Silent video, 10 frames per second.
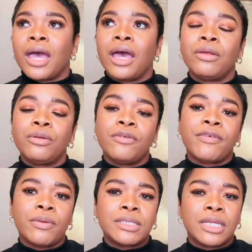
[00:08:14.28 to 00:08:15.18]
I don't know if
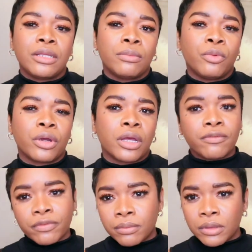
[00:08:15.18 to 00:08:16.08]
I would say they're more
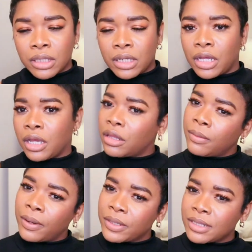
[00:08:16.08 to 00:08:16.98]
comfortable than the
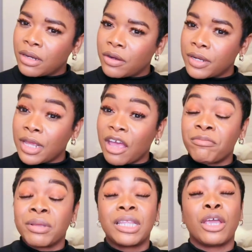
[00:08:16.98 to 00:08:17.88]
other pairs that I already
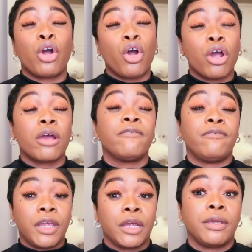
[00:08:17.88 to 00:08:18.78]
have, but they are
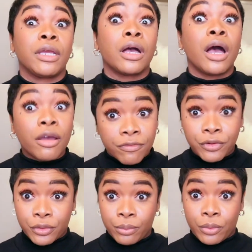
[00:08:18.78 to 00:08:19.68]
very
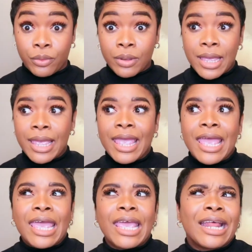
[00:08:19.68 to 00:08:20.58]
comfortable.
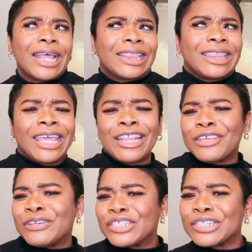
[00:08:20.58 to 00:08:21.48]
And I think
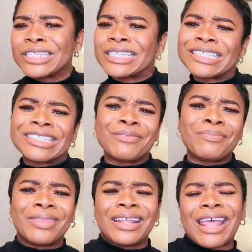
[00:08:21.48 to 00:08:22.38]
there's just
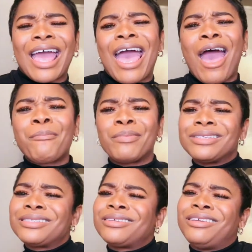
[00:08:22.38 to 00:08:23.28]
something that
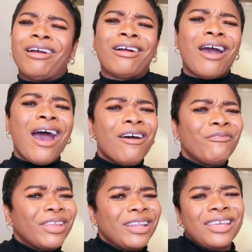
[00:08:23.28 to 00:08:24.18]
happens to your
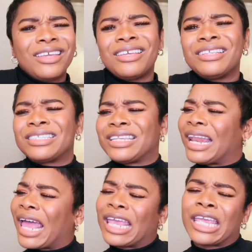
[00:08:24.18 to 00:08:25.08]
confidence
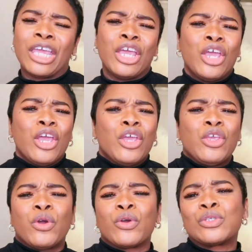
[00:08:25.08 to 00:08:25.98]
and
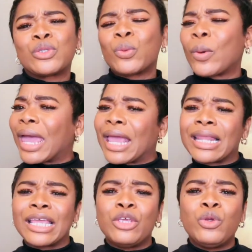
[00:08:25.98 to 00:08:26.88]
like your swag.
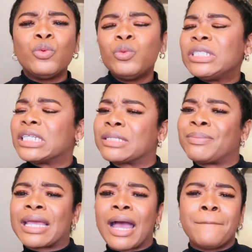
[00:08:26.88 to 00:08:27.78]
Like, you just
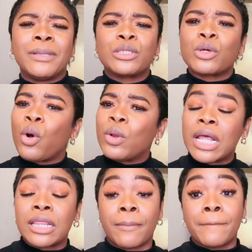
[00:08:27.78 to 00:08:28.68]
become this whole
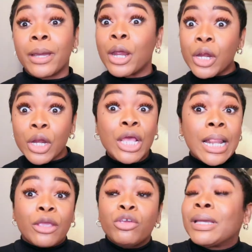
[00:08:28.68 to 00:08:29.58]
nother person.
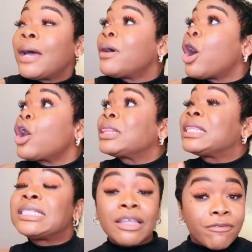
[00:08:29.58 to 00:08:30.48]
Like, you become a
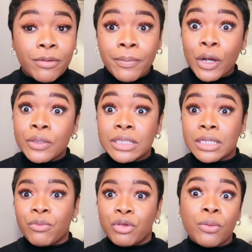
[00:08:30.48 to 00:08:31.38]
different
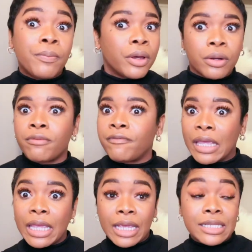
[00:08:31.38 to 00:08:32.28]
person when you put on
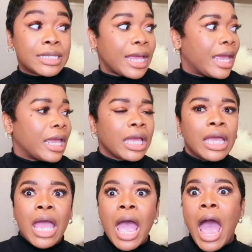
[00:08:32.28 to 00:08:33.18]
figs. Like,
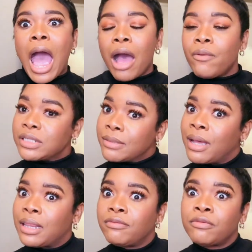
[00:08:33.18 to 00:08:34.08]
I was in
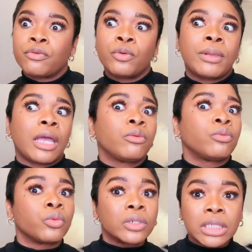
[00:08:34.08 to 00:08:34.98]
my living room like
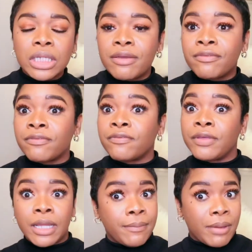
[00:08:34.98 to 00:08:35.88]
really
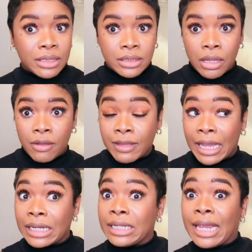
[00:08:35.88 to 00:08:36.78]
feeling myself,
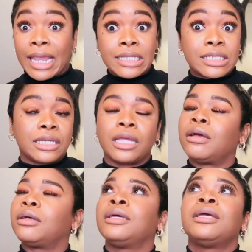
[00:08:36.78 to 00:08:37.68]
like
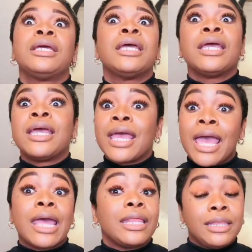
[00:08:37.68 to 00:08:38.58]
dancing.
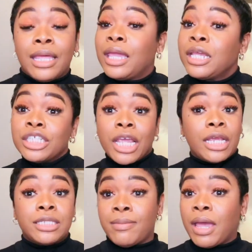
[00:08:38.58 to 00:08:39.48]
They
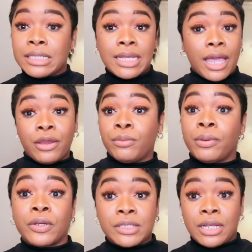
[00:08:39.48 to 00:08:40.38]
changed my entire
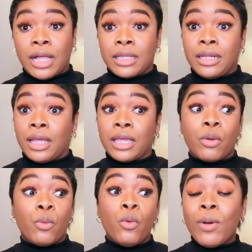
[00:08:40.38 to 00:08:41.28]
personality. Like,
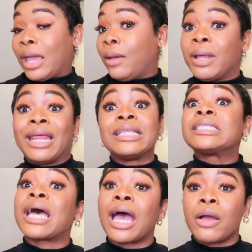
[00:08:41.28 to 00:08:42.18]
who I am on the
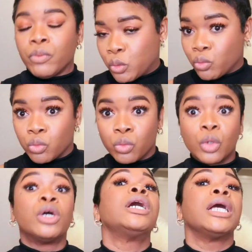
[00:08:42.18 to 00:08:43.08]
inside was
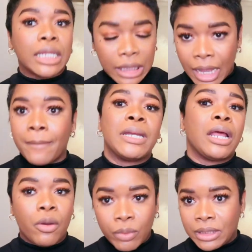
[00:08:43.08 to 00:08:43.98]
really coming
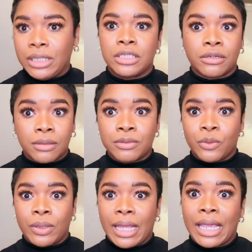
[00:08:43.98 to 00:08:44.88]
out with these rubs
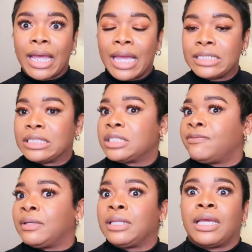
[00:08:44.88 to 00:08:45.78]
on. Like, I
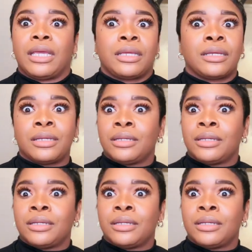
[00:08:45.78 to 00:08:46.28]
just feel like,